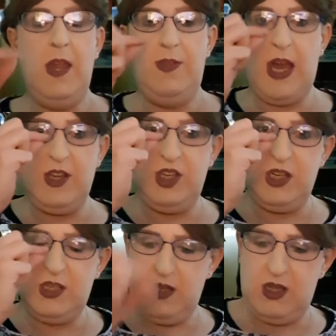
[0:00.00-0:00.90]
that's
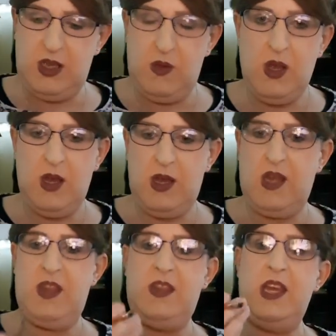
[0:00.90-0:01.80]
just to do a
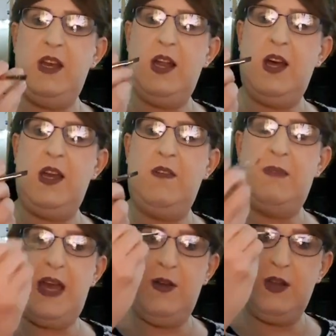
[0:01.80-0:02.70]
thin line of
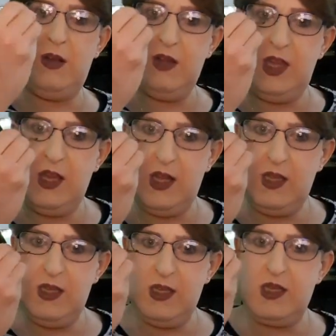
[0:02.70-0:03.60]
powder on the
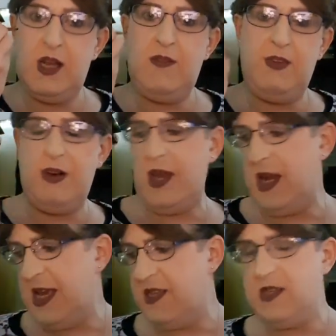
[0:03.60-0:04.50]
underside of your
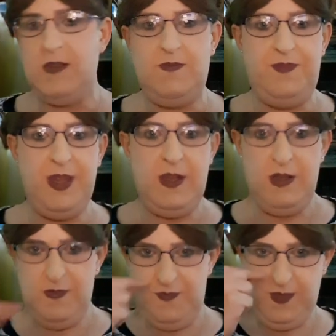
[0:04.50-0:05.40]
eyelids,
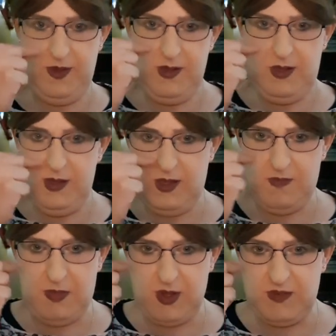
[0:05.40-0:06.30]
the
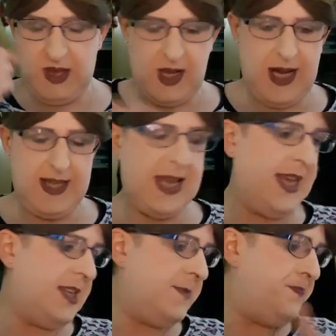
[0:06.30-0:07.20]
bottom eyelid, that
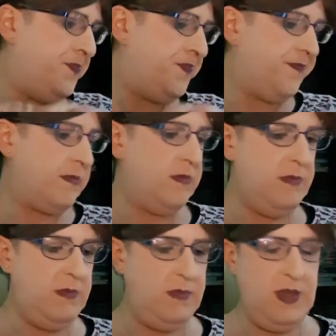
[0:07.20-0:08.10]
is.
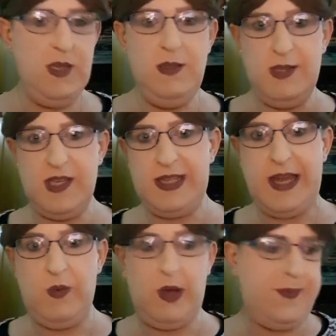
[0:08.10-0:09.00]
That's
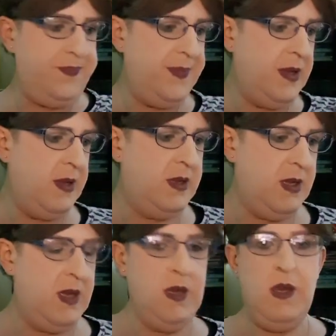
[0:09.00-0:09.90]
that one.
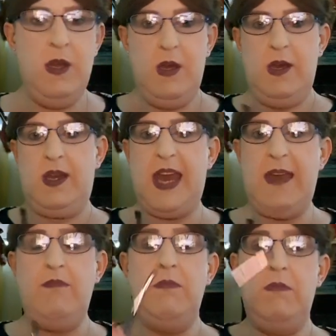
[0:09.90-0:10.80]

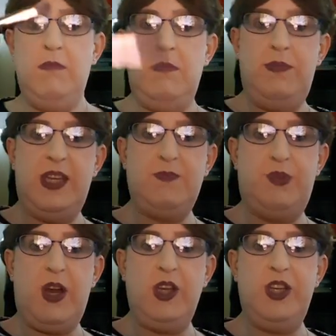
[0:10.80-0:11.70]
Again, this
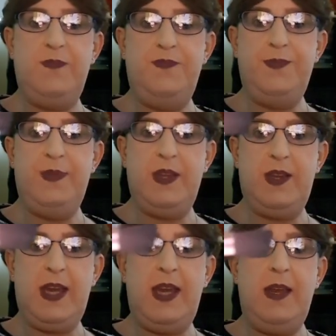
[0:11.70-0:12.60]
brush,
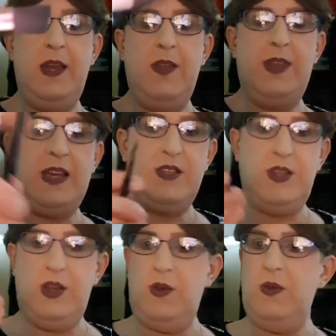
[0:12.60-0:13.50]
okay, that's to
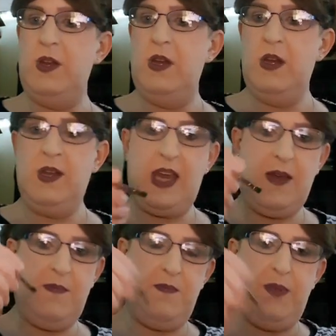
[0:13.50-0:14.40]
do
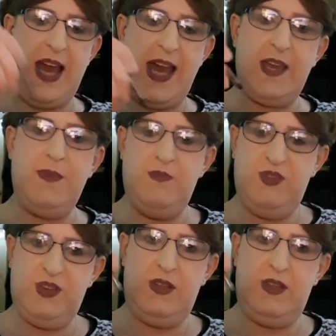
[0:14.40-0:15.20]
get black, so you